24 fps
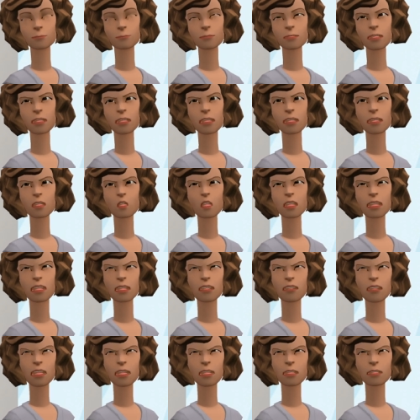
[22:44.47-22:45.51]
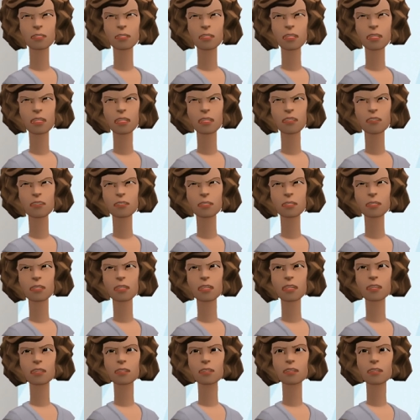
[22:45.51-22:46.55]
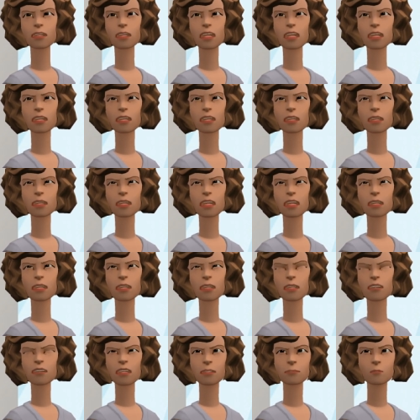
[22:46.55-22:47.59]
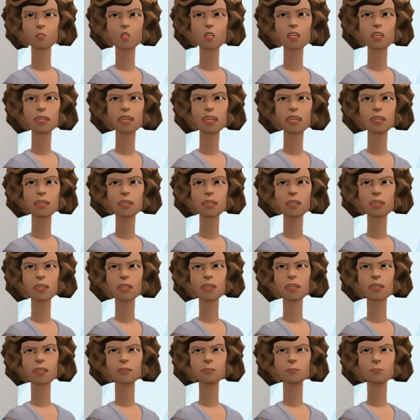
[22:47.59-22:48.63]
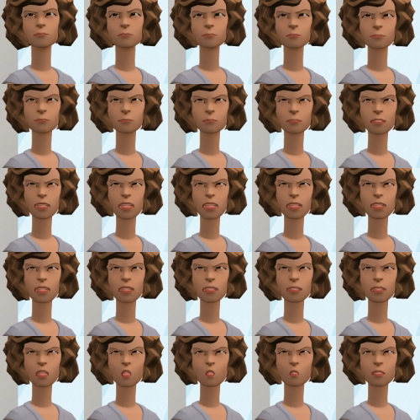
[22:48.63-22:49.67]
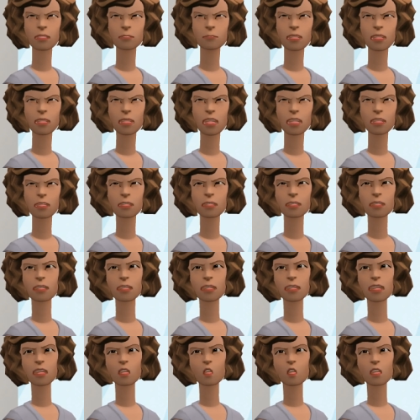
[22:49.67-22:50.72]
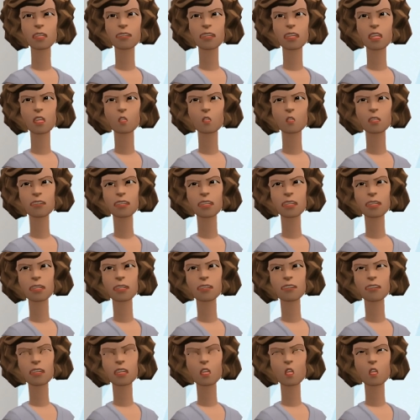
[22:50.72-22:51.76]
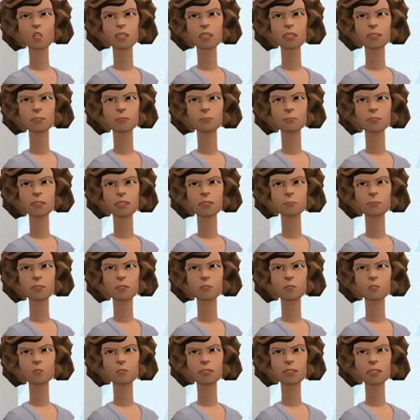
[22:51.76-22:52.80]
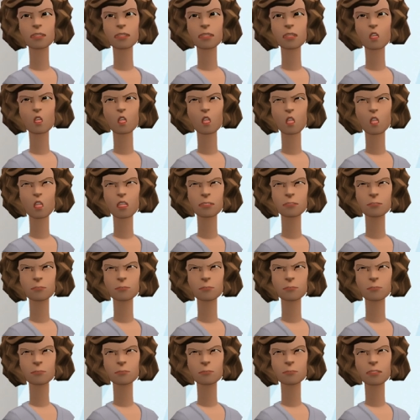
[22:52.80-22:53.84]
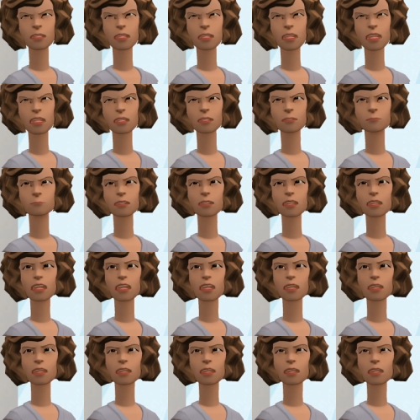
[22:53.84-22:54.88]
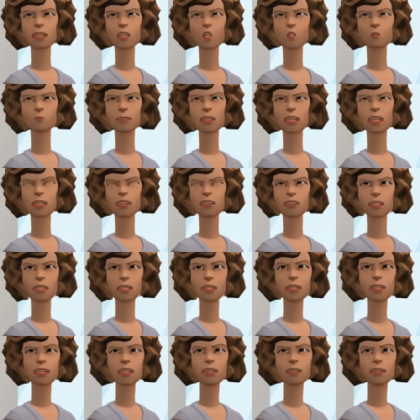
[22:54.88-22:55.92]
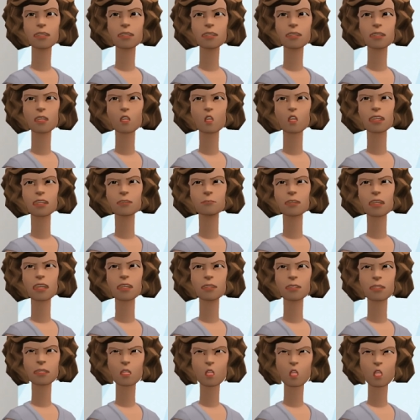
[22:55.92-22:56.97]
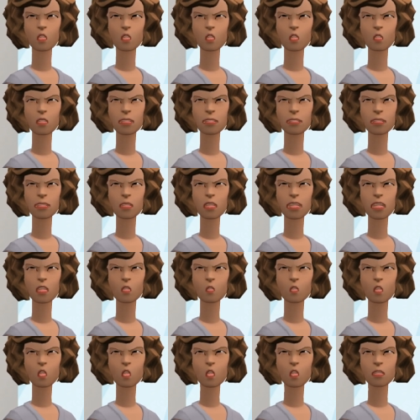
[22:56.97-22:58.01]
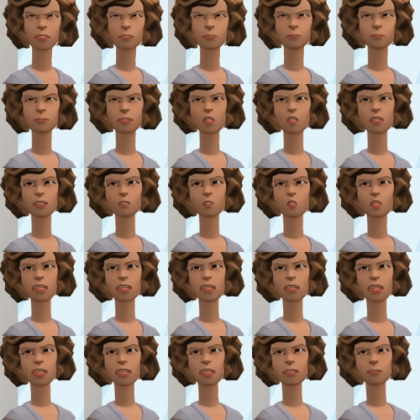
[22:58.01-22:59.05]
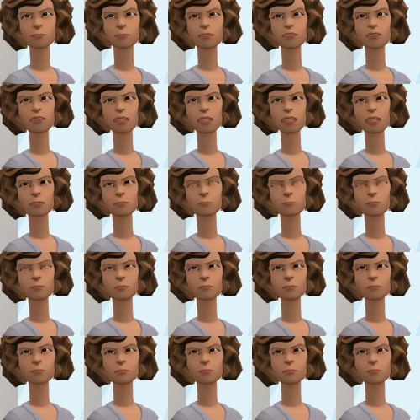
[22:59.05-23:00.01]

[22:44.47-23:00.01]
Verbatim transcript: This is one of the identifying characteristics of demonic teachings. It tells you something that is not of our Heavenly Father, the Most High God. Anytime any teaching or belief says that you can be like God or that you are God, you know where it comes from.